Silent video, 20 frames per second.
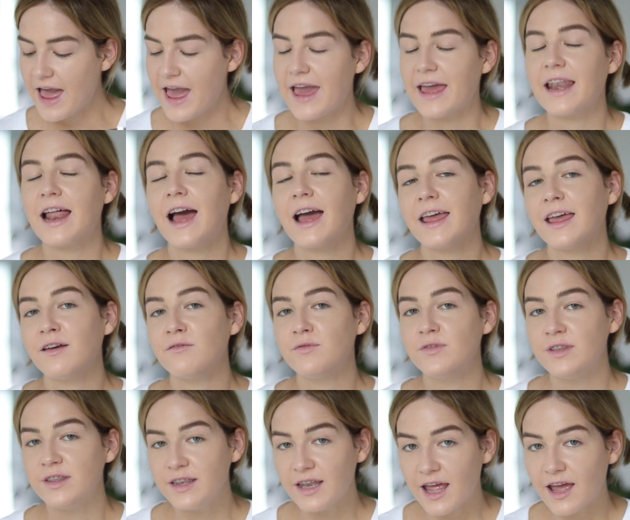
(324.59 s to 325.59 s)
And I have
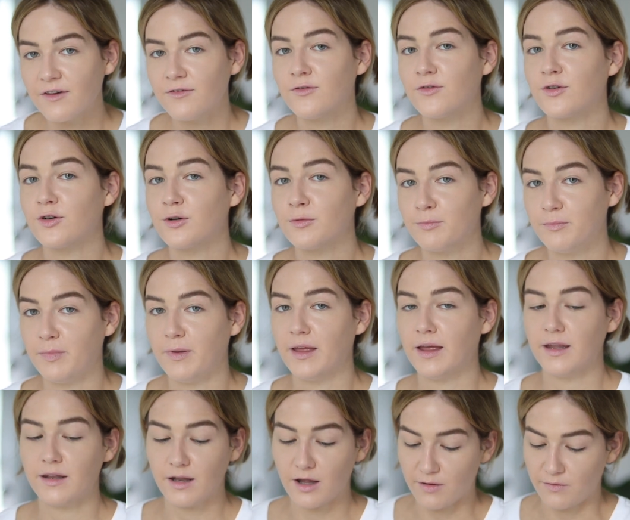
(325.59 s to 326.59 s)
never
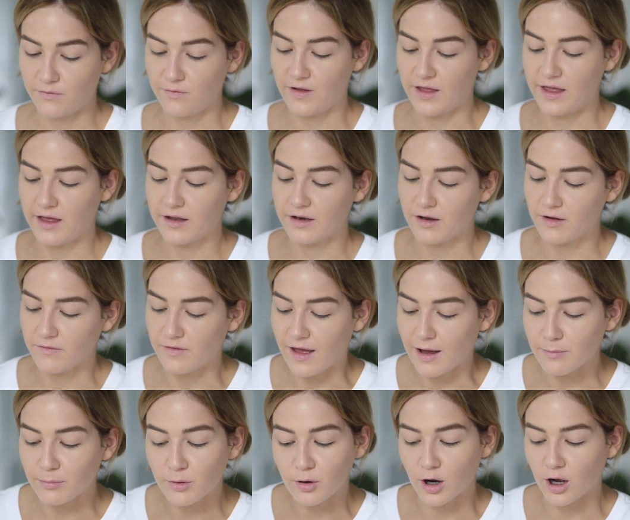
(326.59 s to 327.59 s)
been a fan of
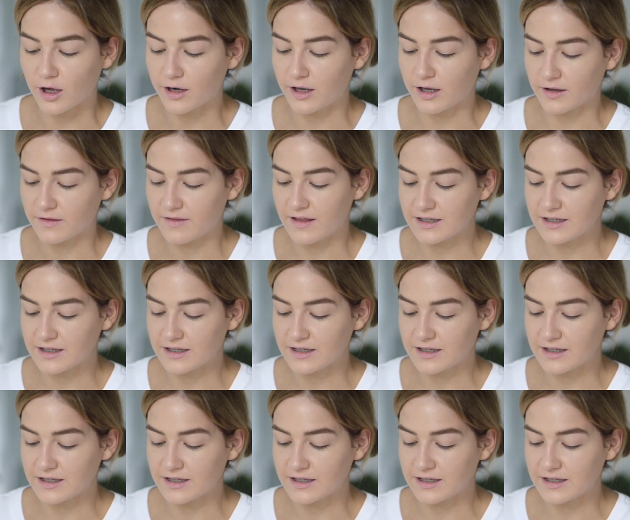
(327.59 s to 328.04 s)
that product.